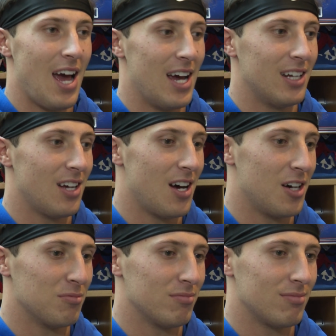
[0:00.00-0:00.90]
And
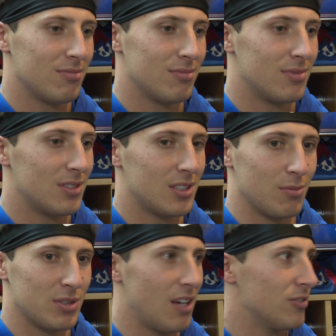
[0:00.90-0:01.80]
um,
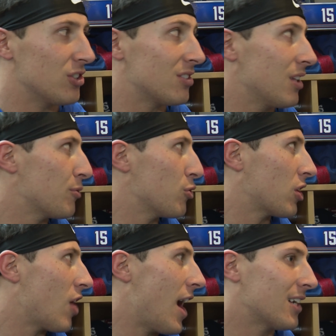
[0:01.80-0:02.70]
some stuff just slipped through the
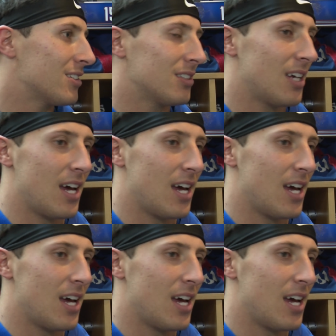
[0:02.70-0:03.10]
cracks.